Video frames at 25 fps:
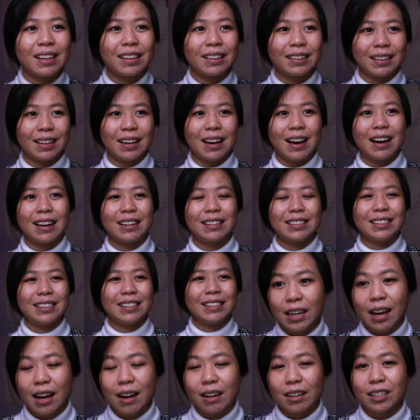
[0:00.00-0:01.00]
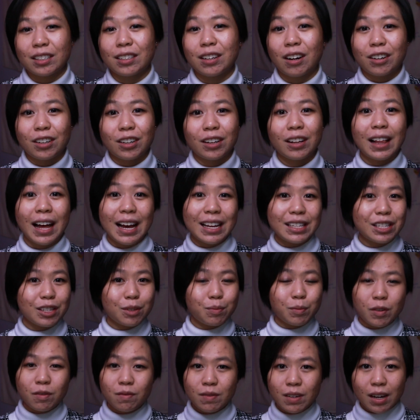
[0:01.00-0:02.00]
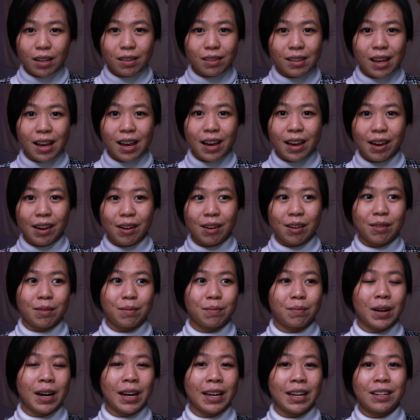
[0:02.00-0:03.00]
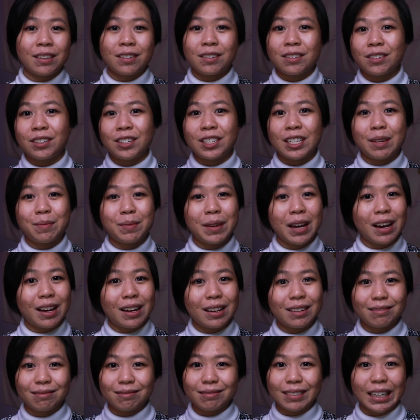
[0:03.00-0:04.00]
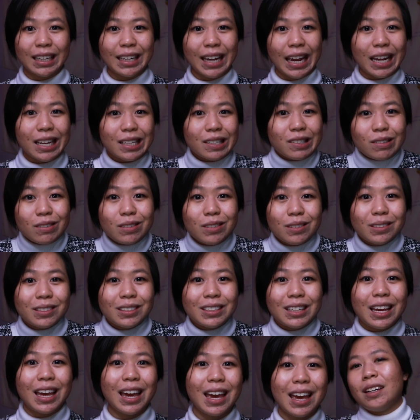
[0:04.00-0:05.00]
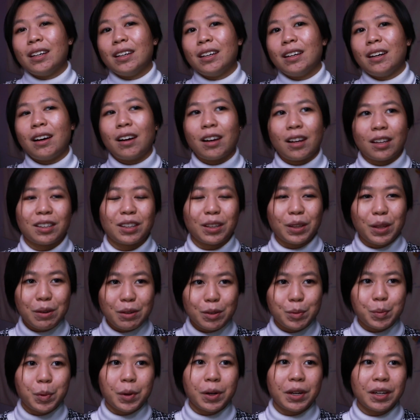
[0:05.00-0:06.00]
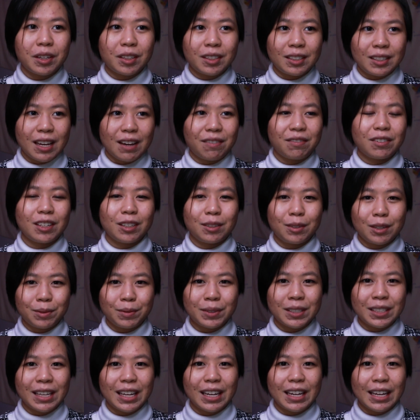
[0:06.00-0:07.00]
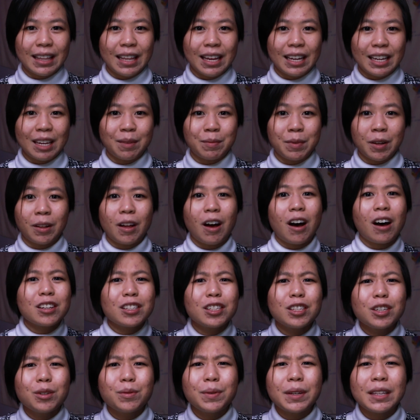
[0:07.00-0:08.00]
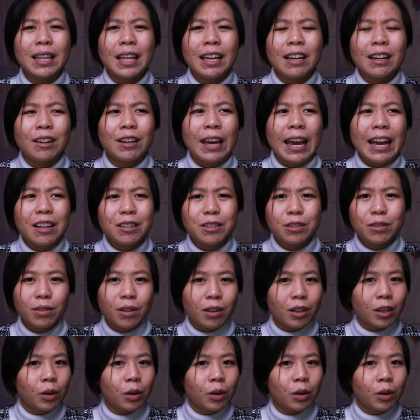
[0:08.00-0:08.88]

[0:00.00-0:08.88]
a lot. Yeah, because our classes moved online, my internship got canceled. The lowest point definitely was getting that email. Also when they cancel our